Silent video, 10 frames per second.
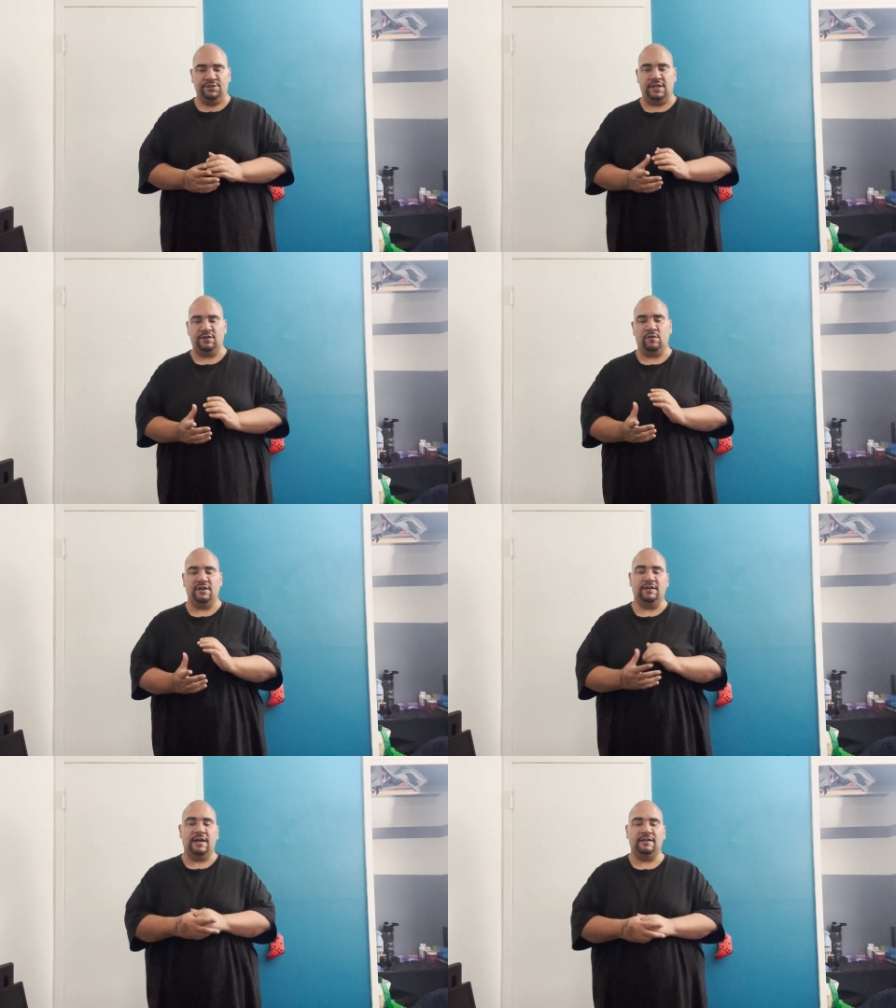January
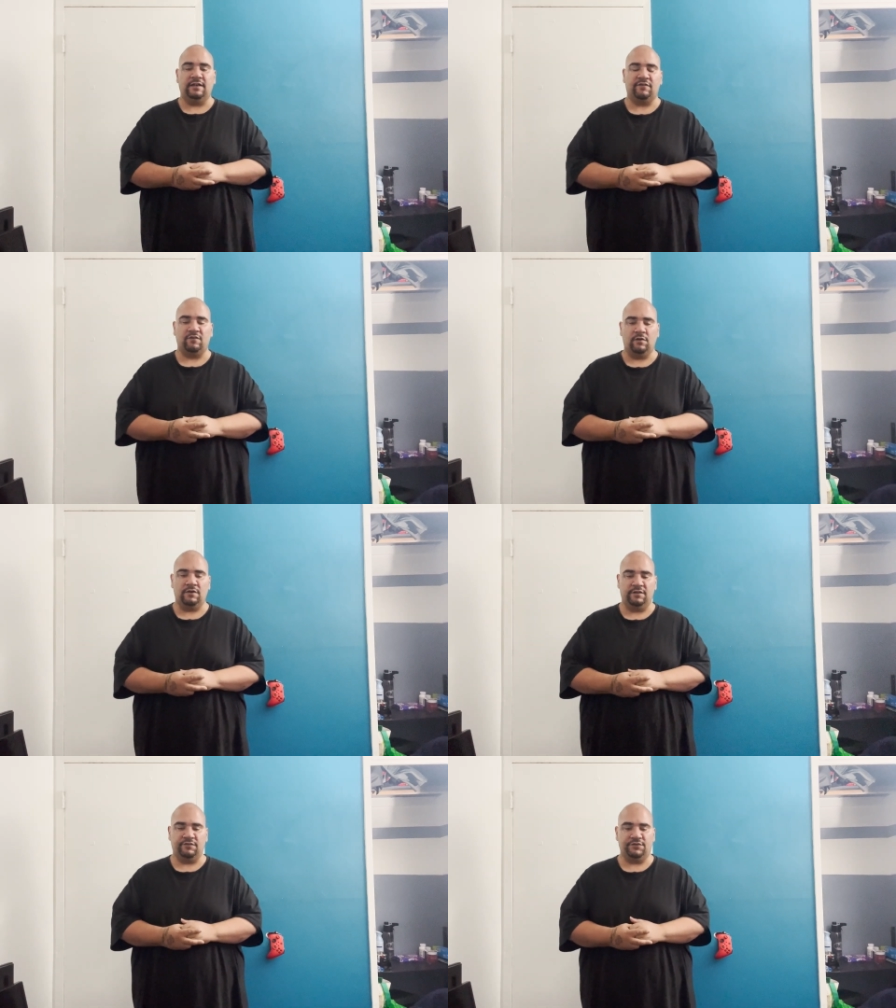9th, I
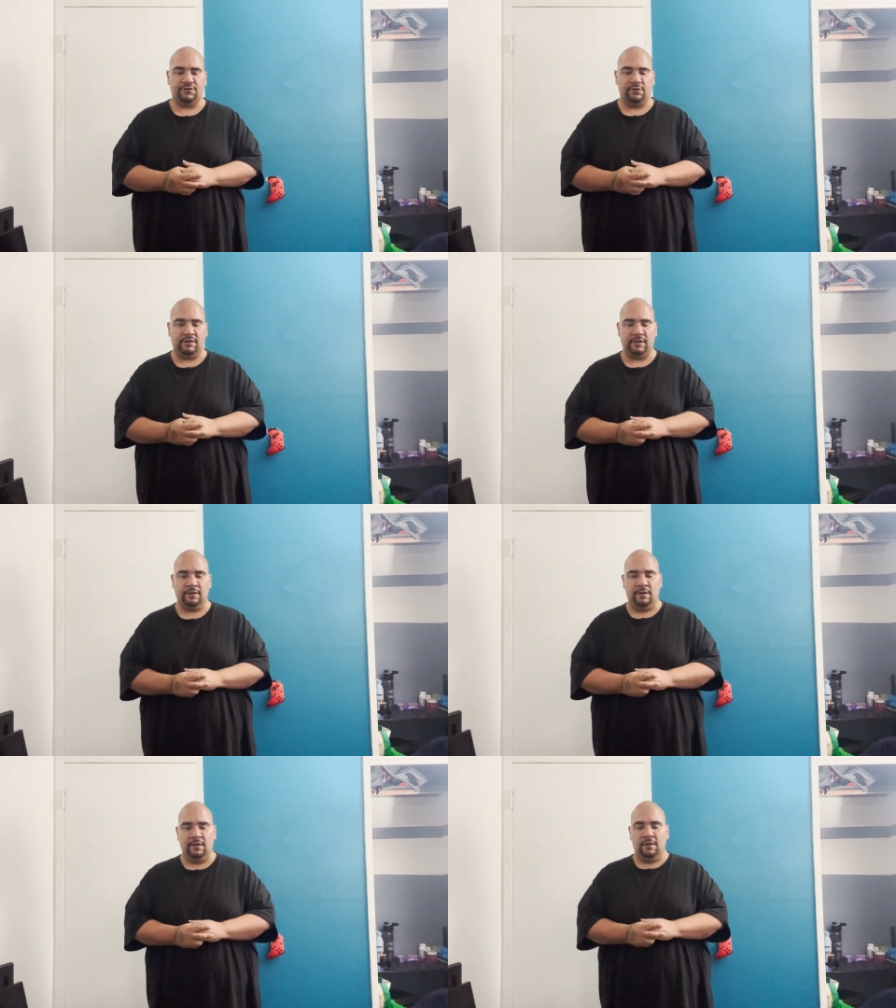started this journey.
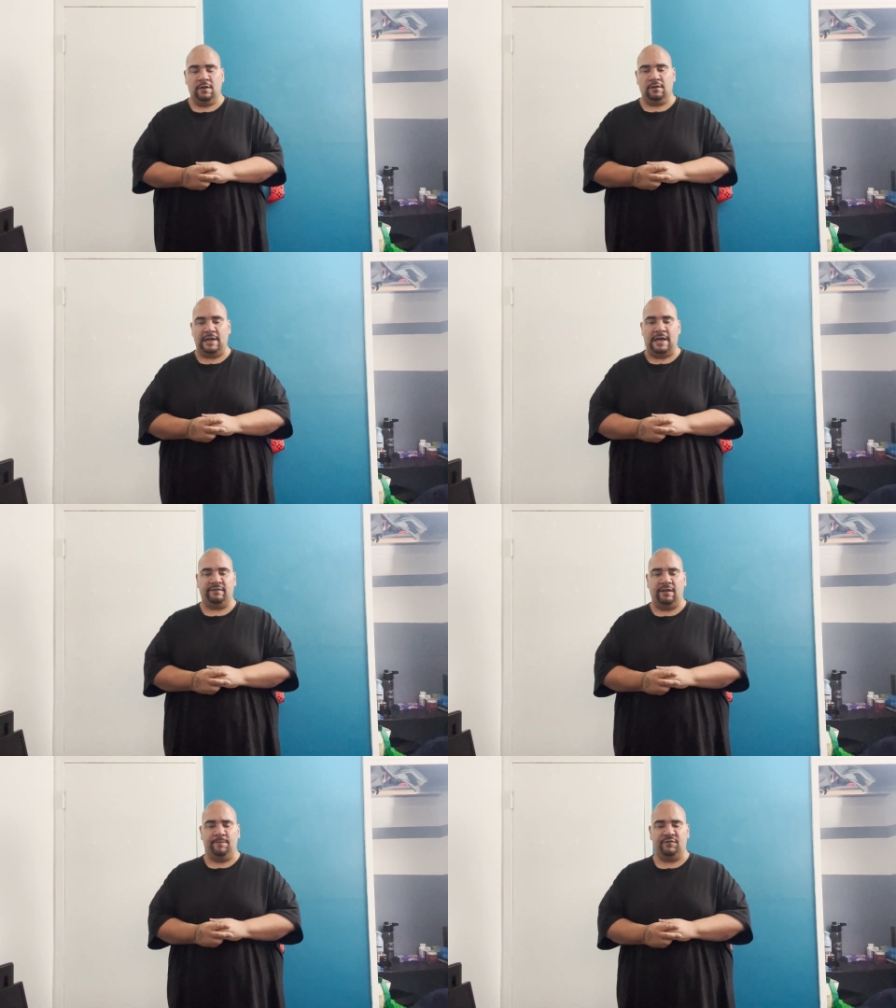
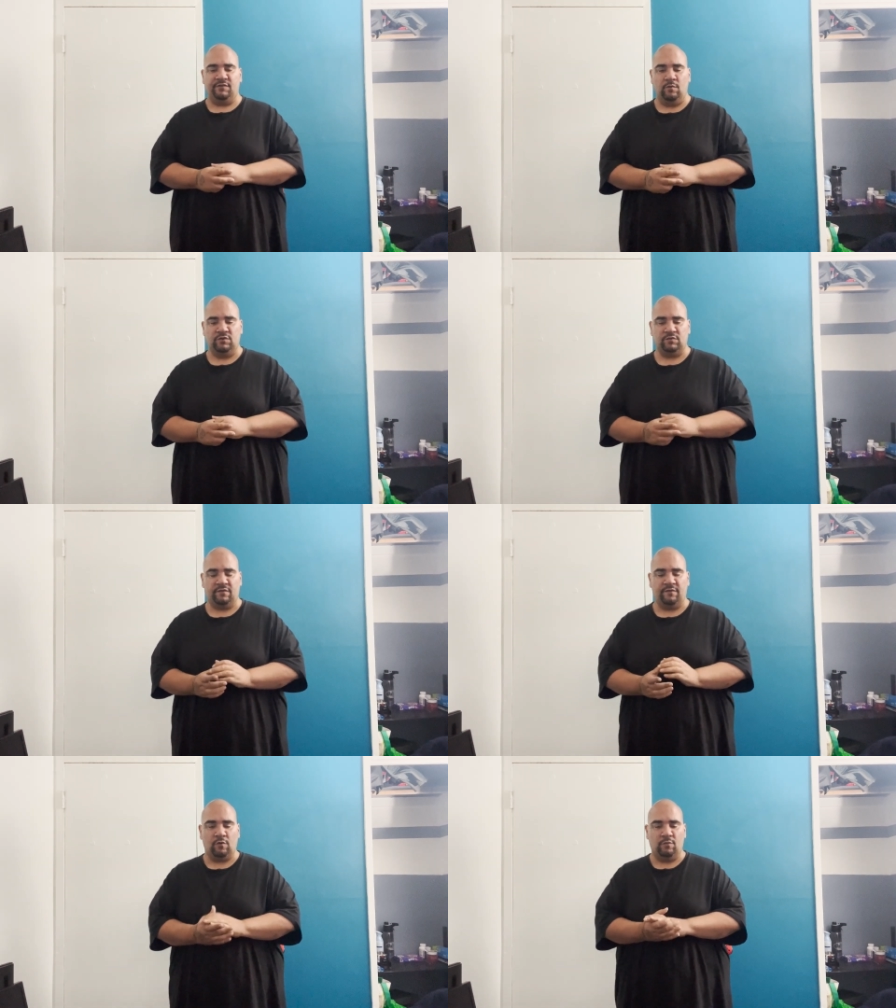Last episode, which was
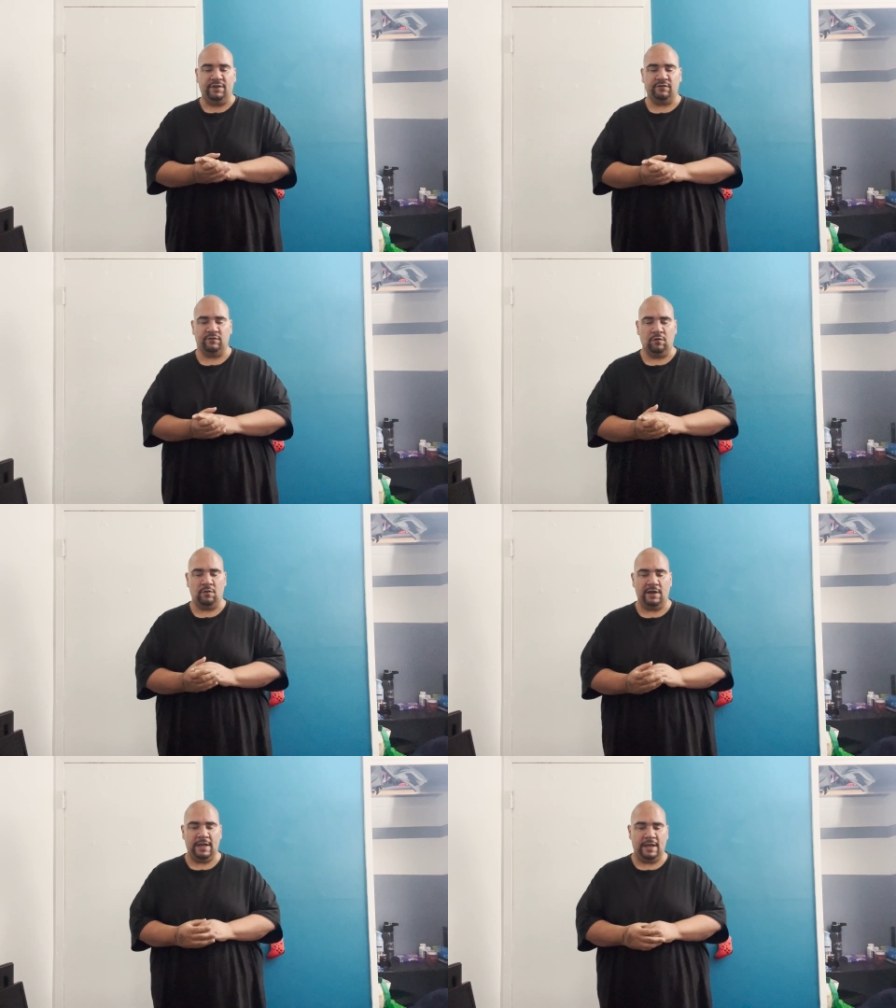four weeks ago,
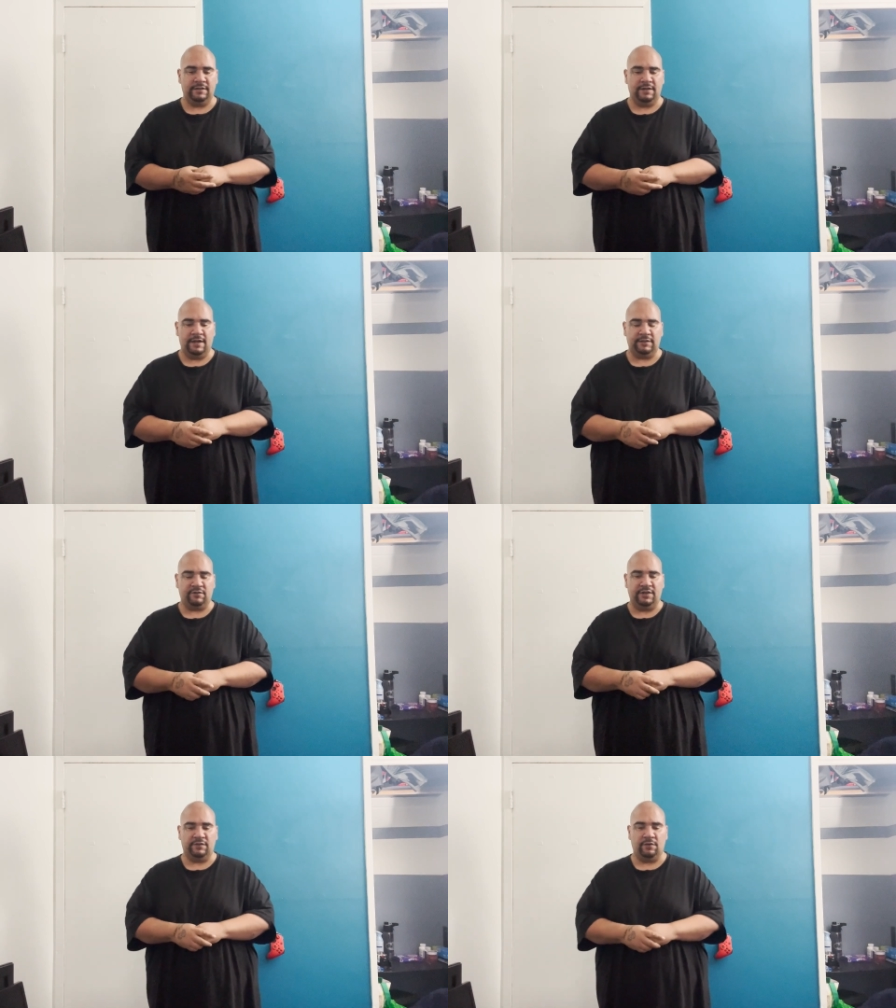I ended at
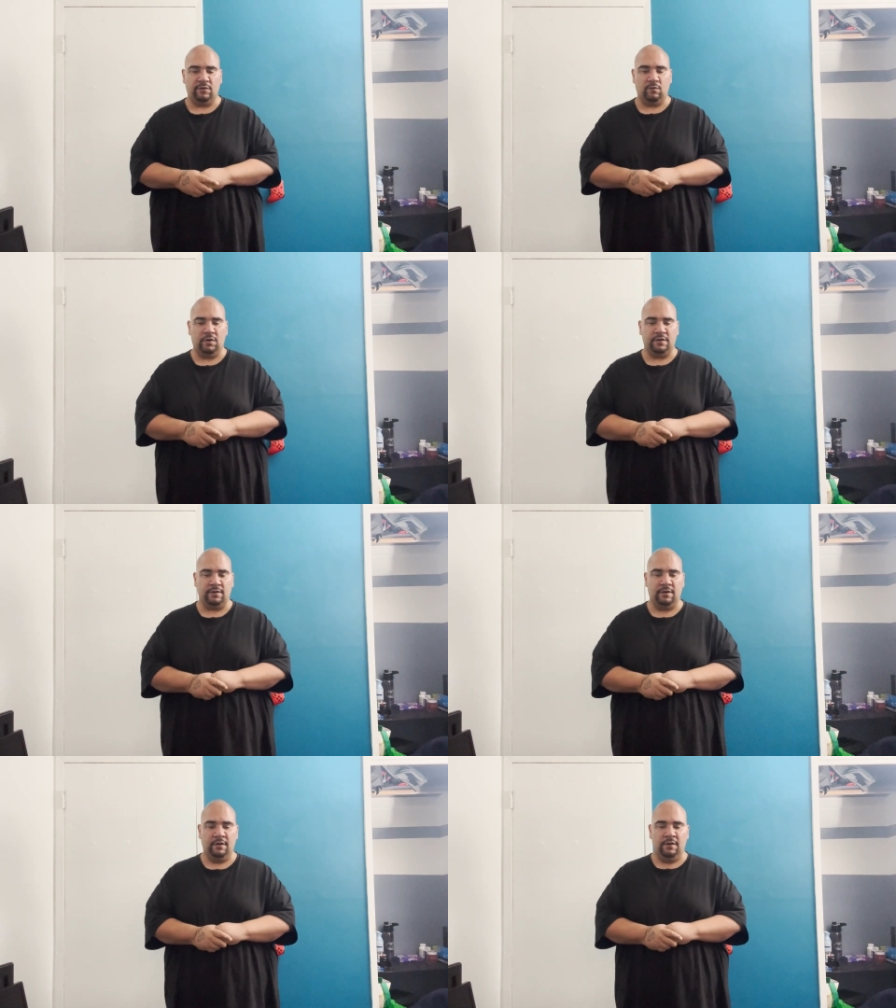331.